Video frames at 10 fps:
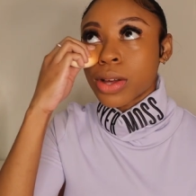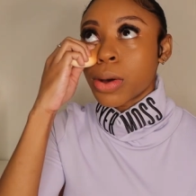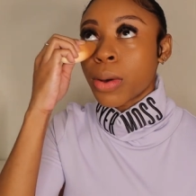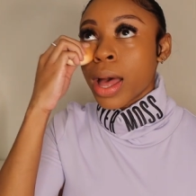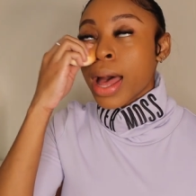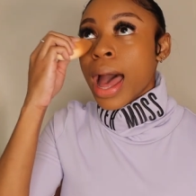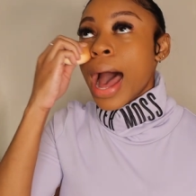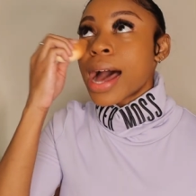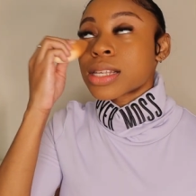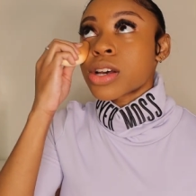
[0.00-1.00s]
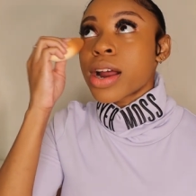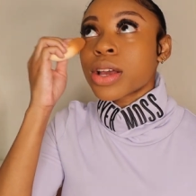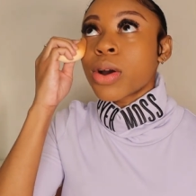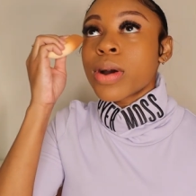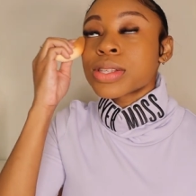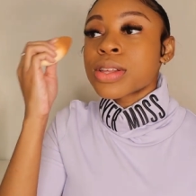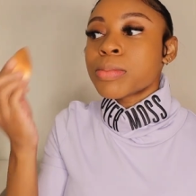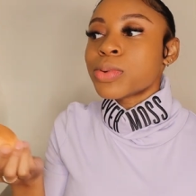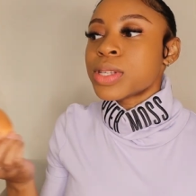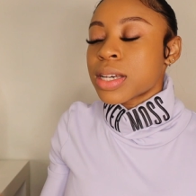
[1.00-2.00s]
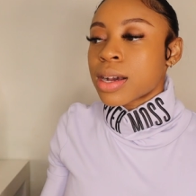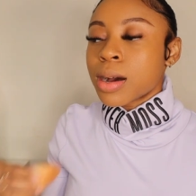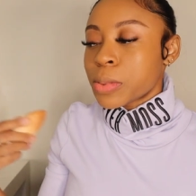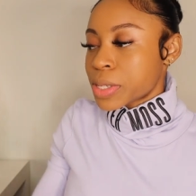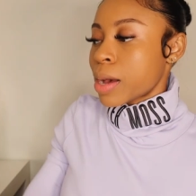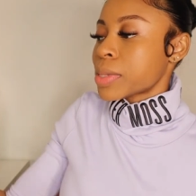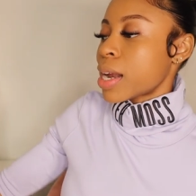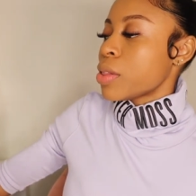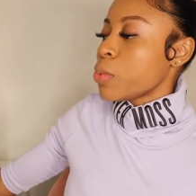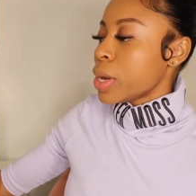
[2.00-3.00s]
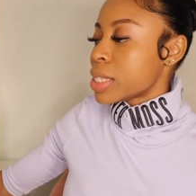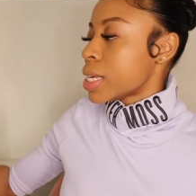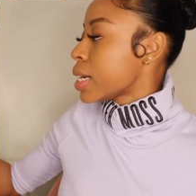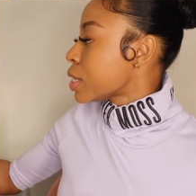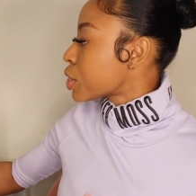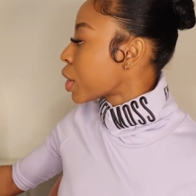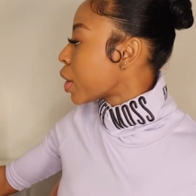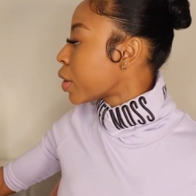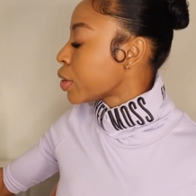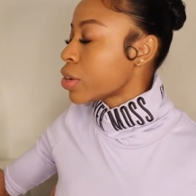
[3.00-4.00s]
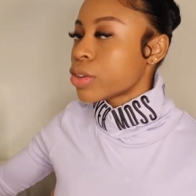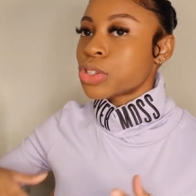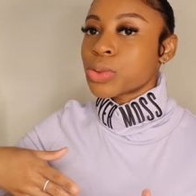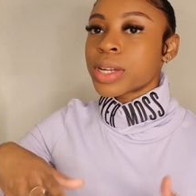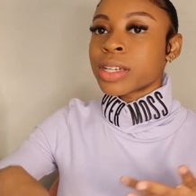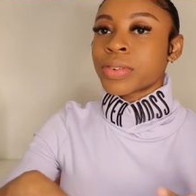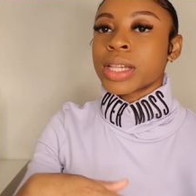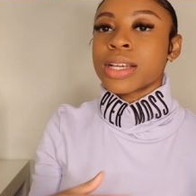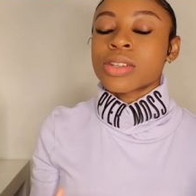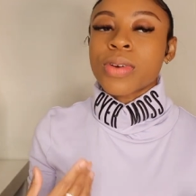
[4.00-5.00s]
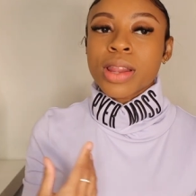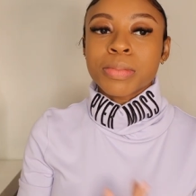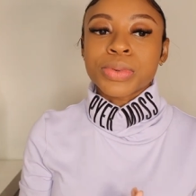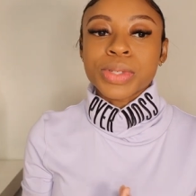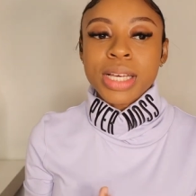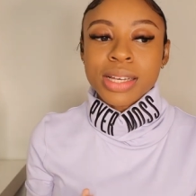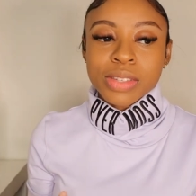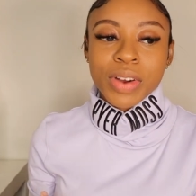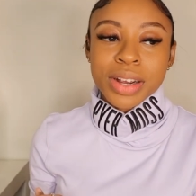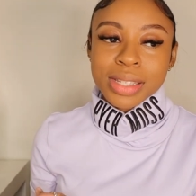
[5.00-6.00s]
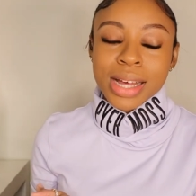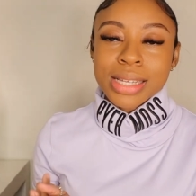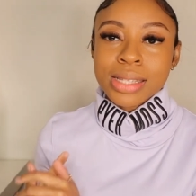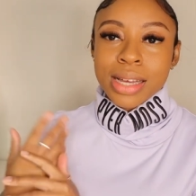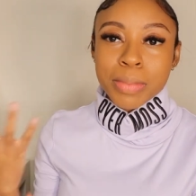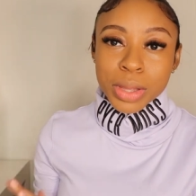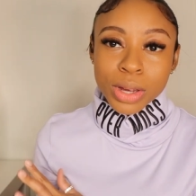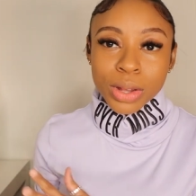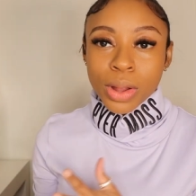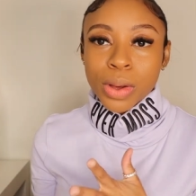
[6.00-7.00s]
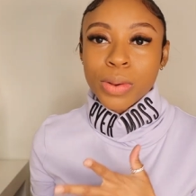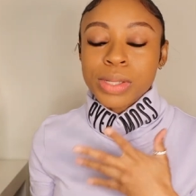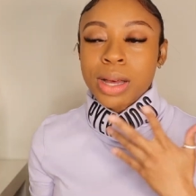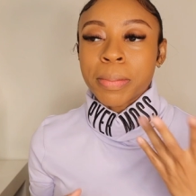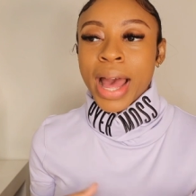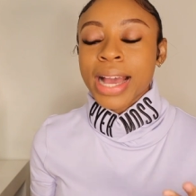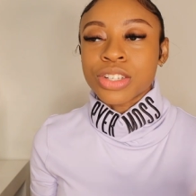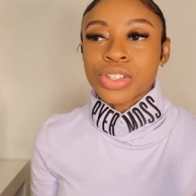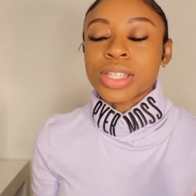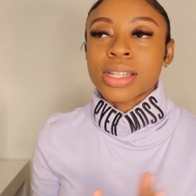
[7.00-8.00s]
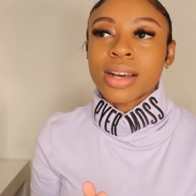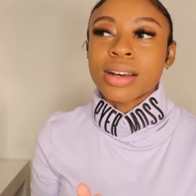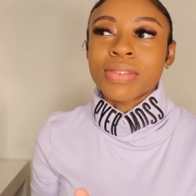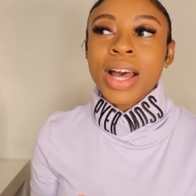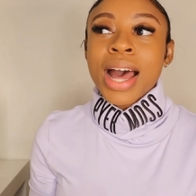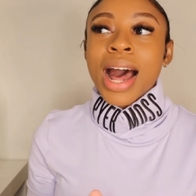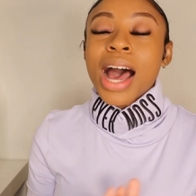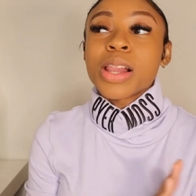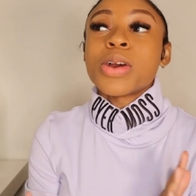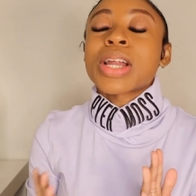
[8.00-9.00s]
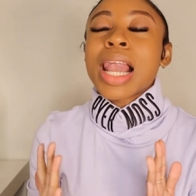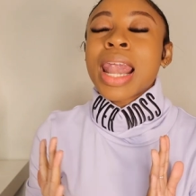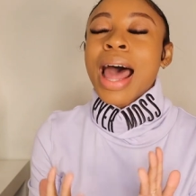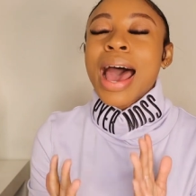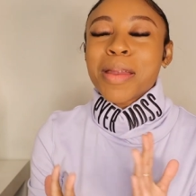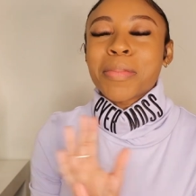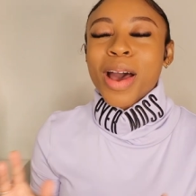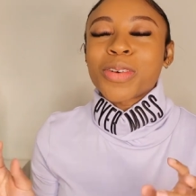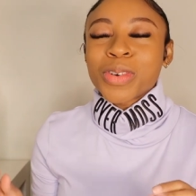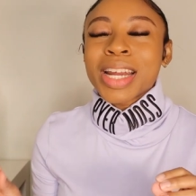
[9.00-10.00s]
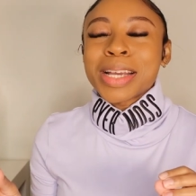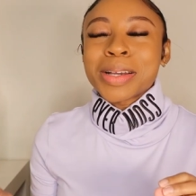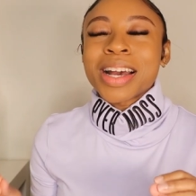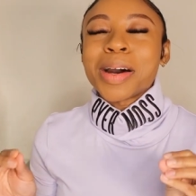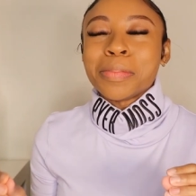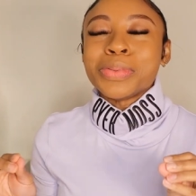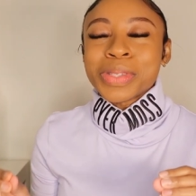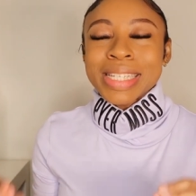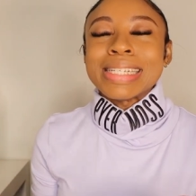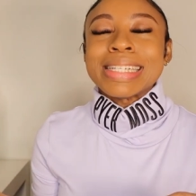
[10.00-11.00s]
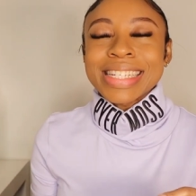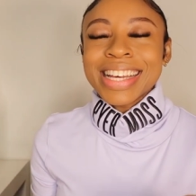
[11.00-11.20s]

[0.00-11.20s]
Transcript: So I started going to the boutique a couple times out of the week to intern, you know, doing different things around the boutique as far as like steaming the clothes, unpackaging stuff. I learned a lot about running a boutique,